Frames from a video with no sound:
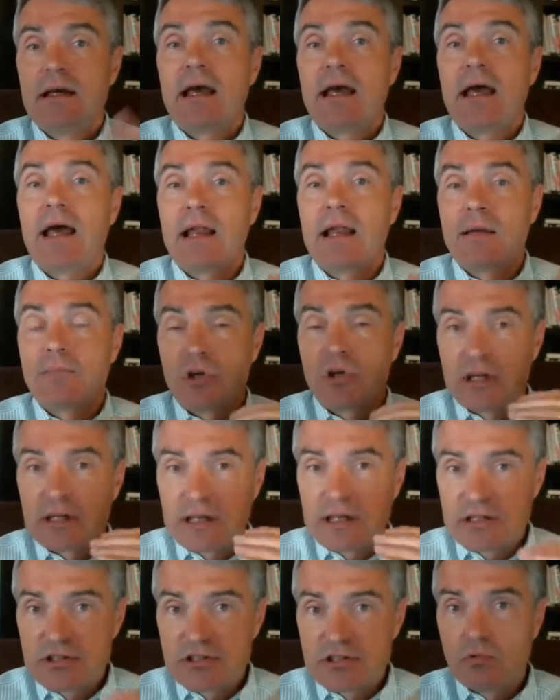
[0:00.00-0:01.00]
and I'm going to
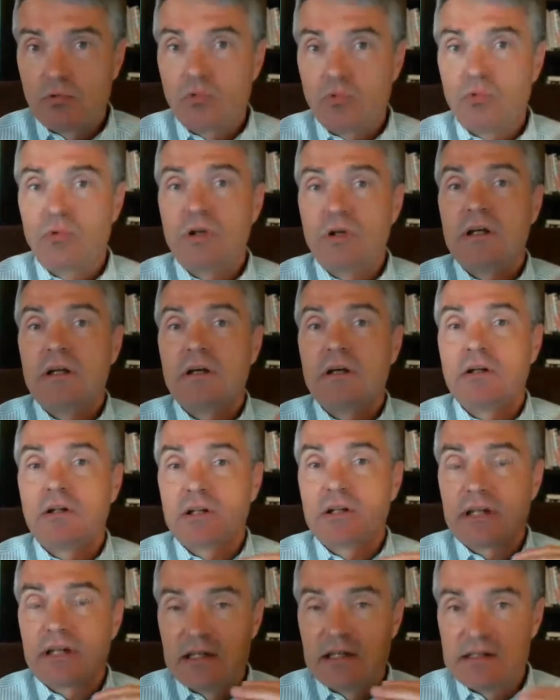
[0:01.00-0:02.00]
get to
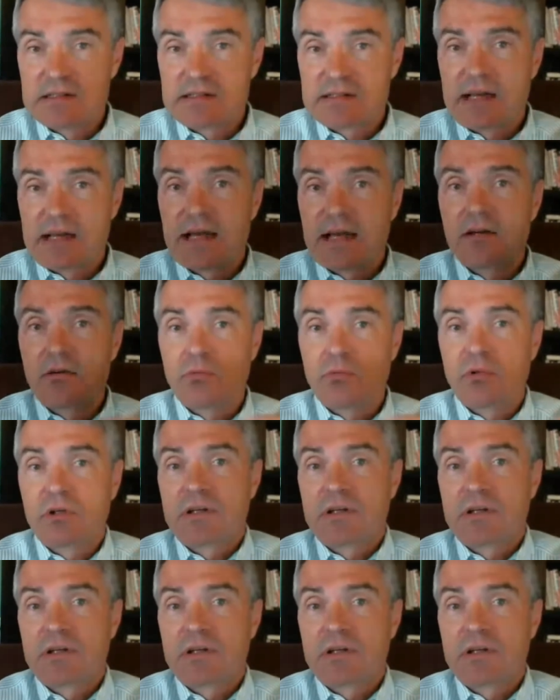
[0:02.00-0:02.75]
real insight, real